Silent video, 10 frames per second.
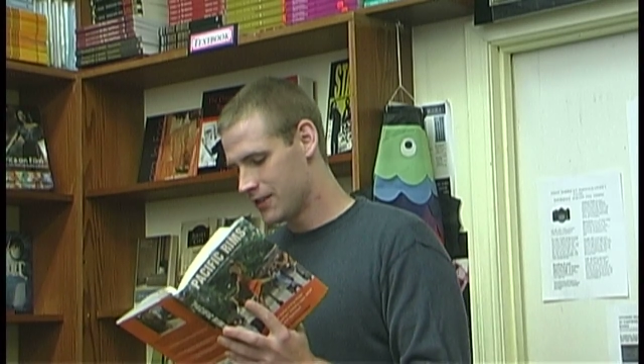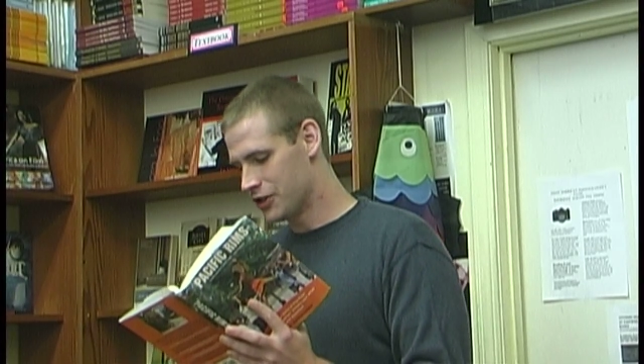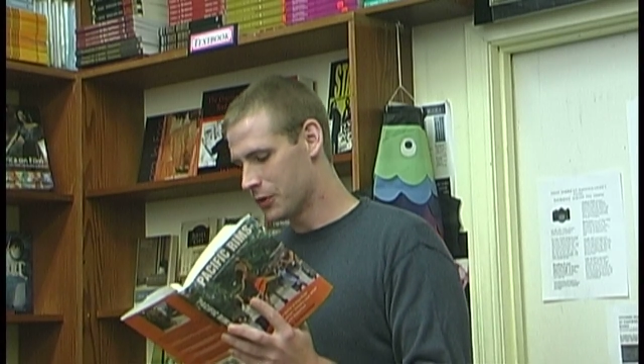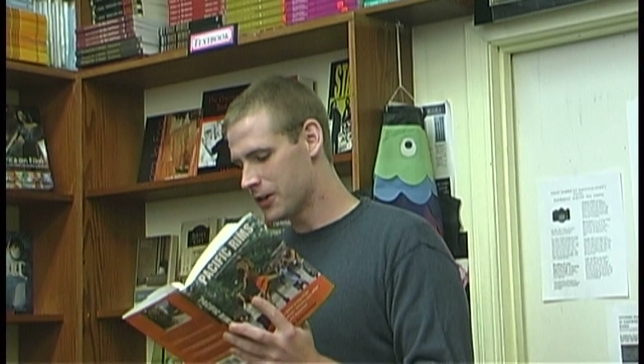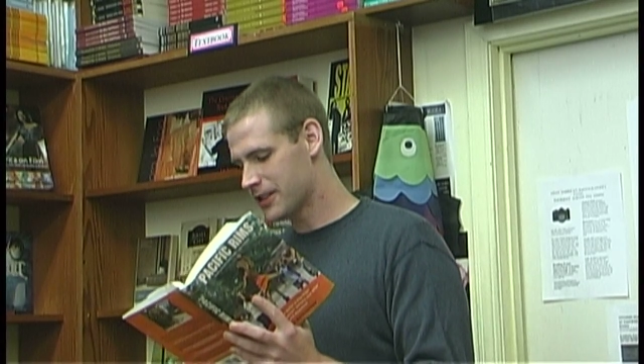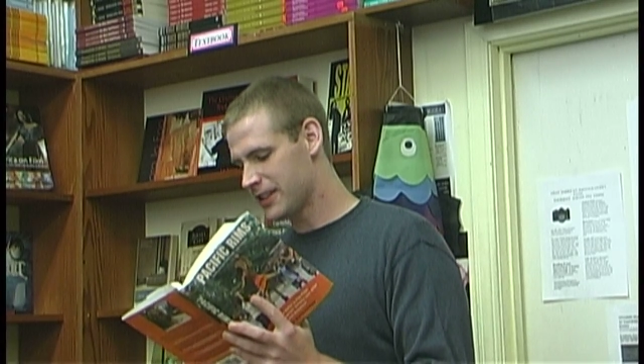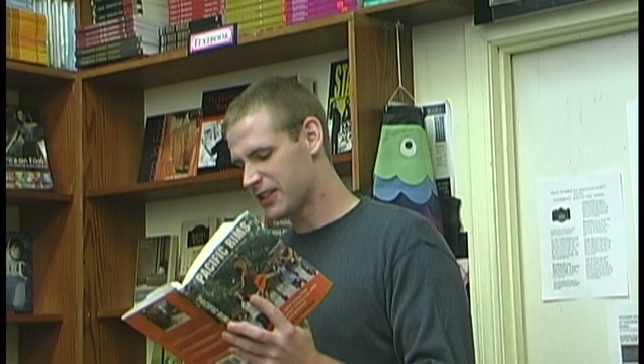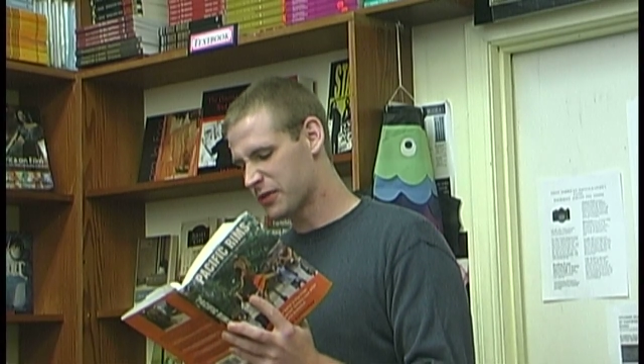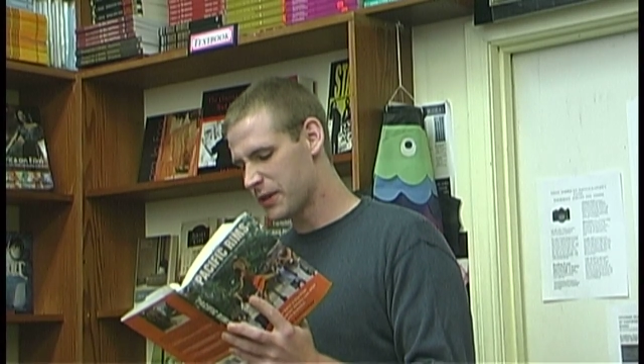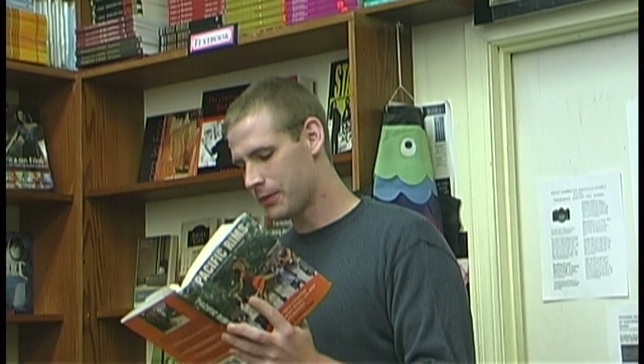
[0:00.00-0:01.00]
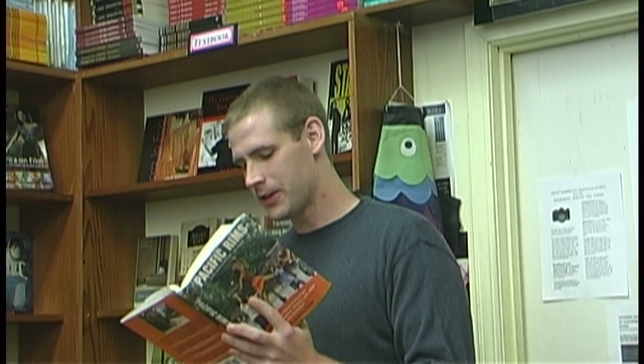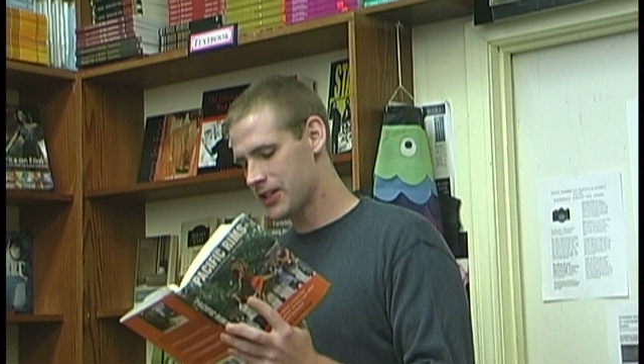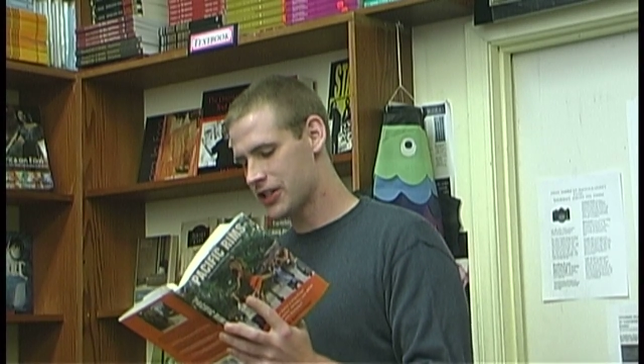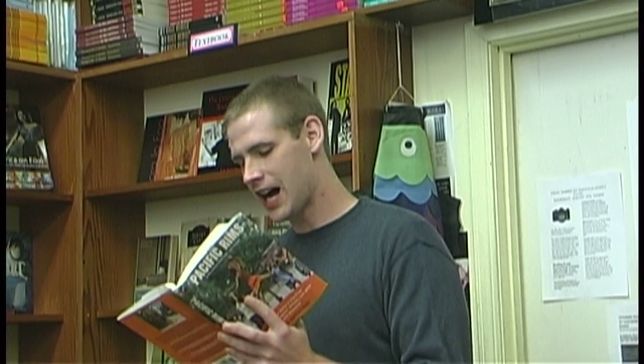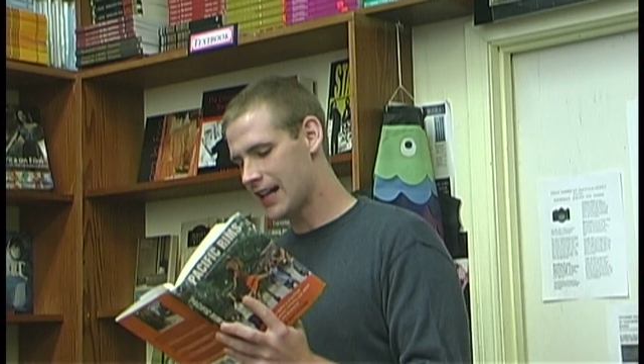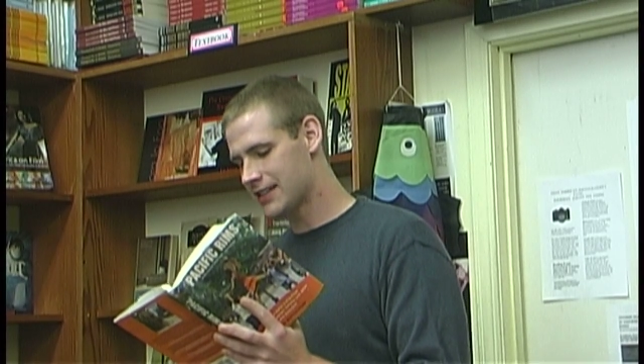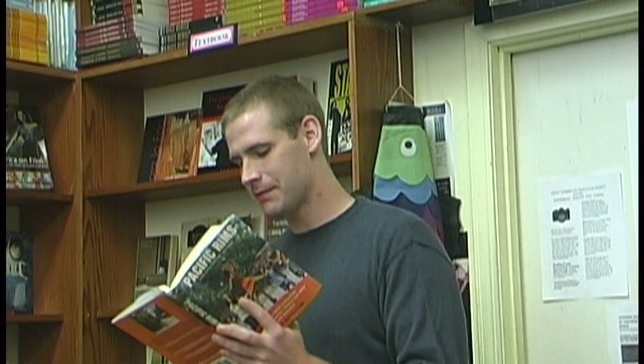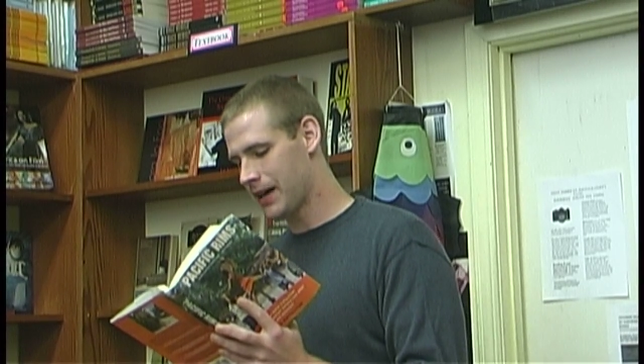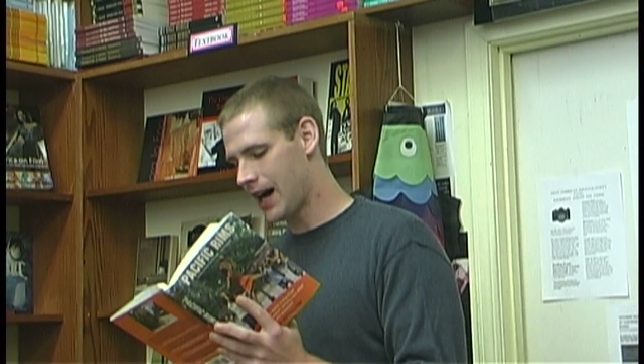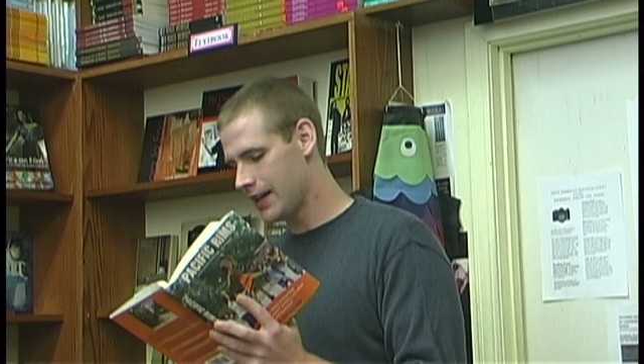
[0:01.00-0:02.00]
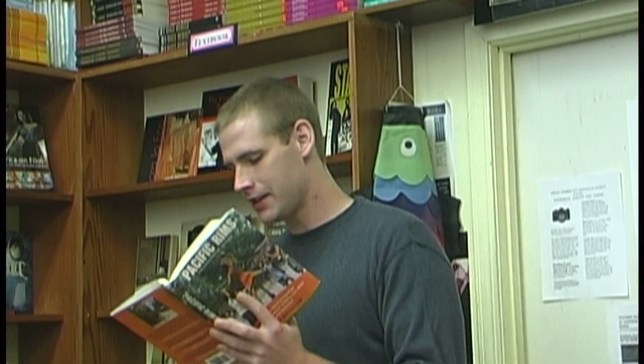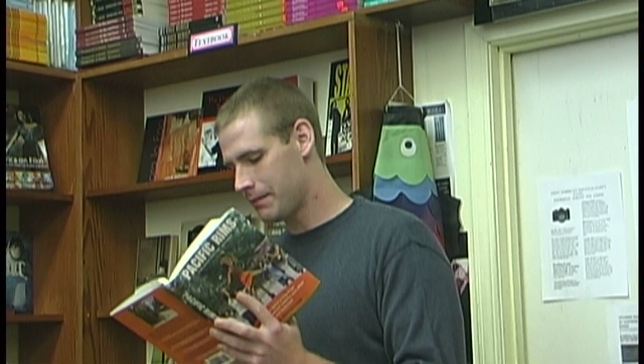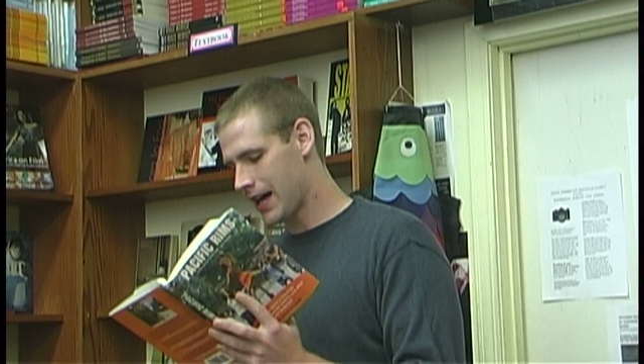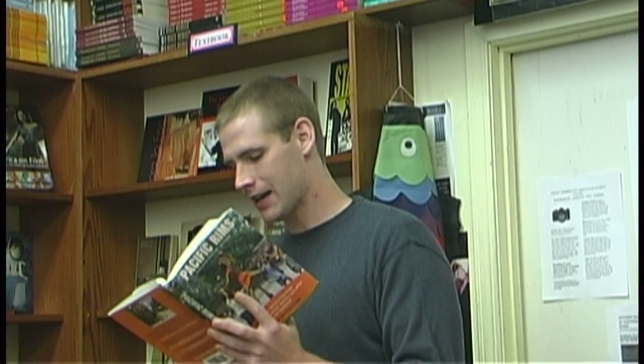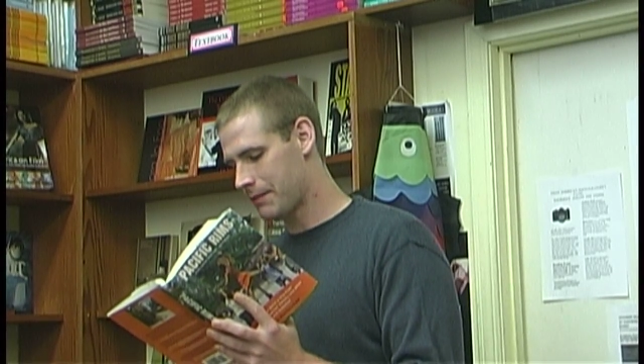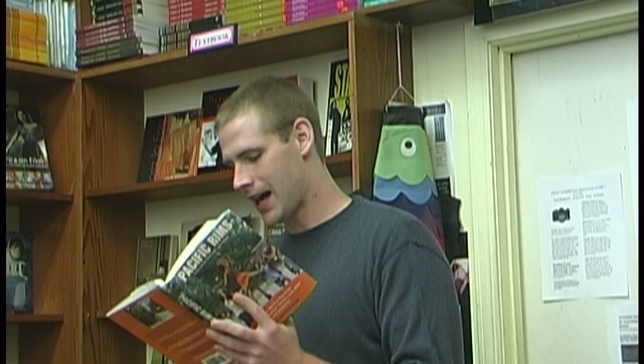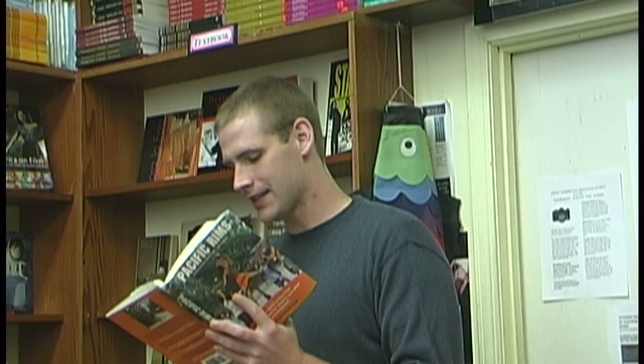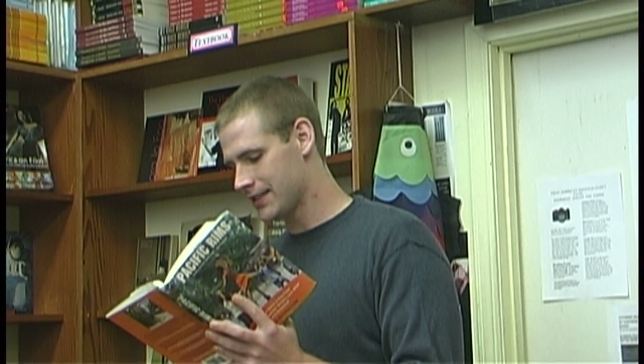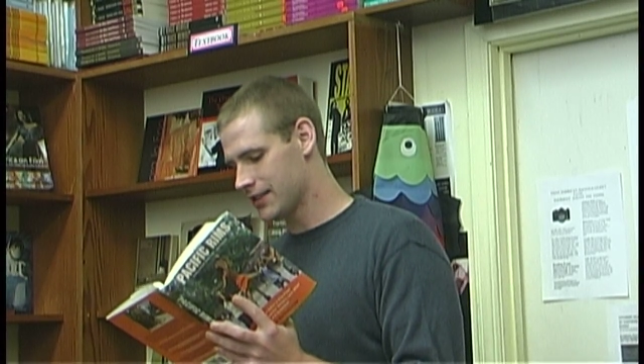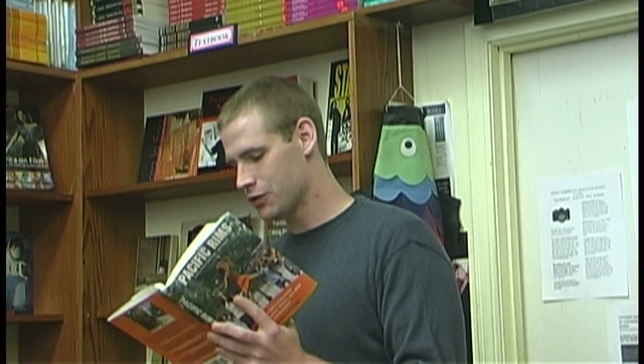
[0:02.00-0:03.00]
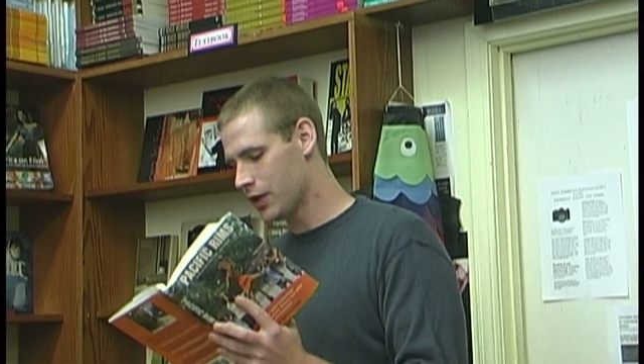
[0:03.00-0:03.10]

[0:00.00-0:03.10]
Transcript: Jaworski's three-point shots and behind-the-back passes,